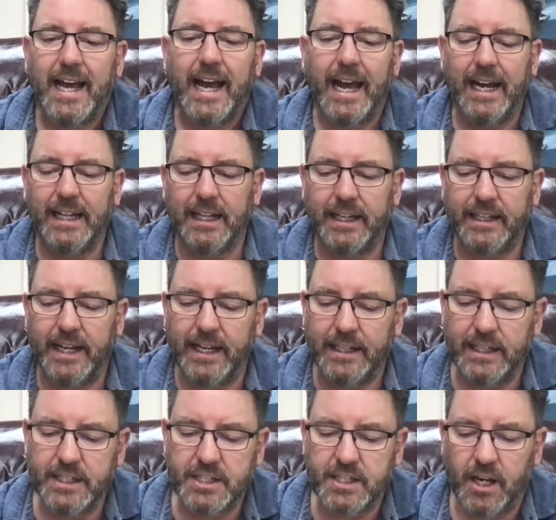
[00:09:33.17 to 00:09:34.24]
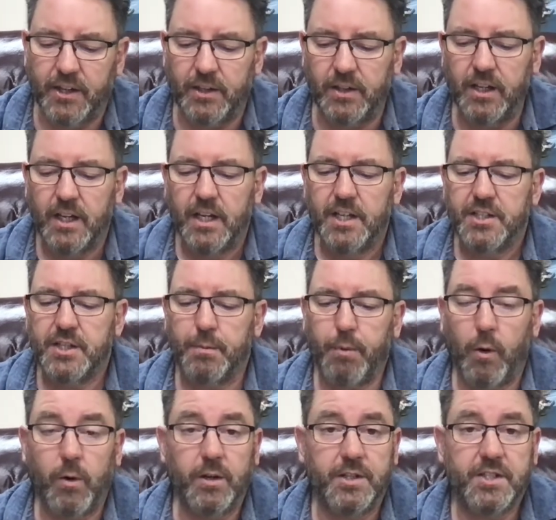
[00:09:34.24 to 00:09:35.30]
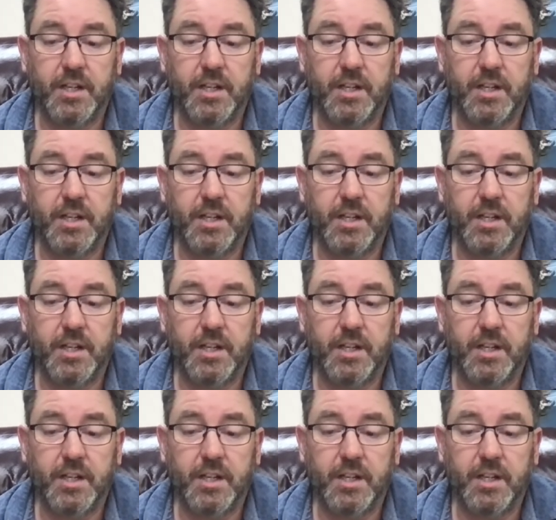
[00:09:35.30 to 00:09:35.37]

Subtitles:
alienate his southern supporters.